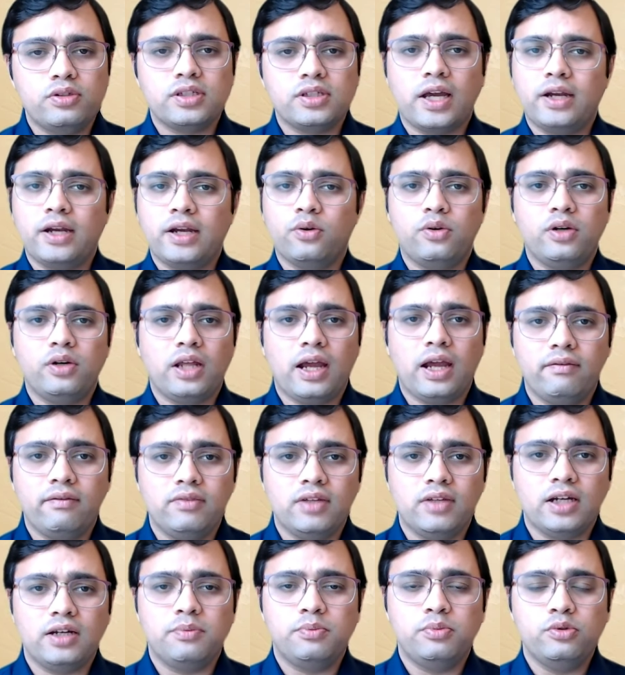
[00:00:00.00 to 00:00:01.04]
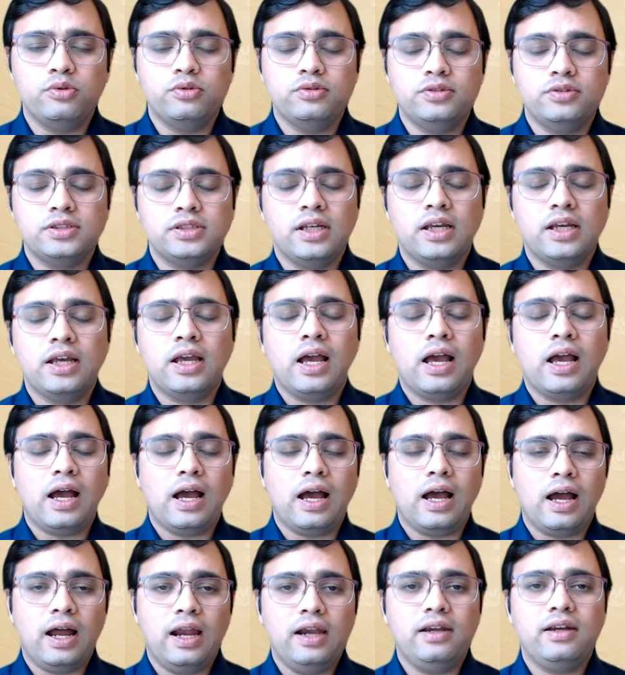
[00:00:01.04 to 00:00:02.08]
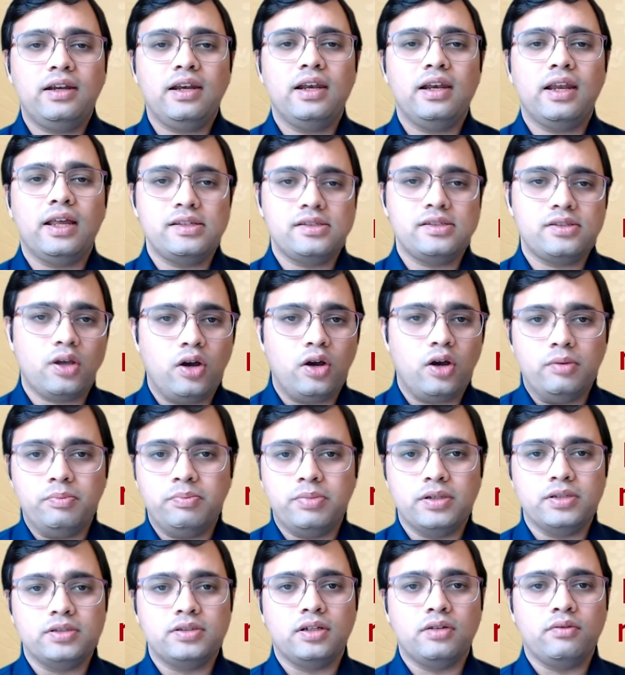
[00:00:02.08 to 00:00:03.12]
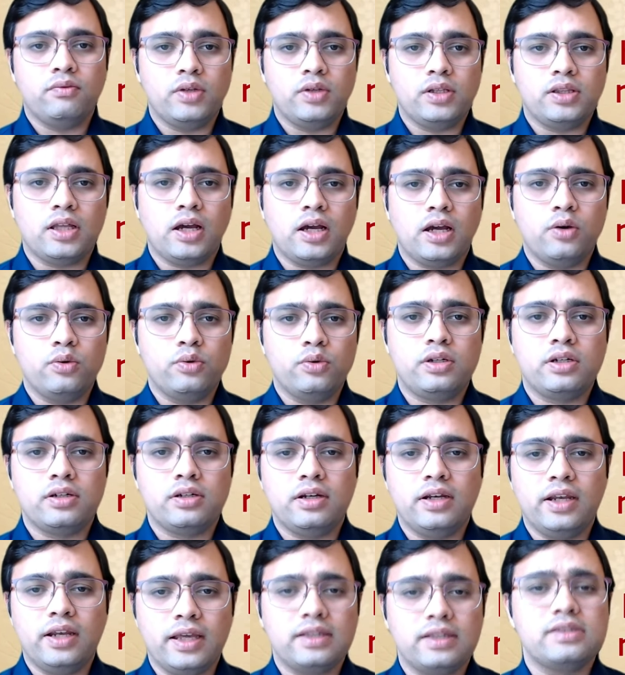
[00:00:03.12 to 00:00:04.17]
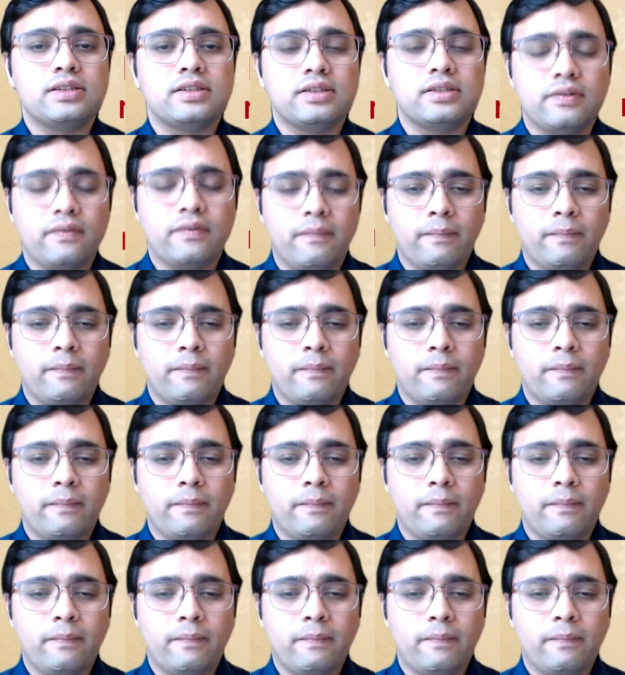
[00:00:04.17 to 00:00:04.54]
I don't have that boots until I saw a person without legs.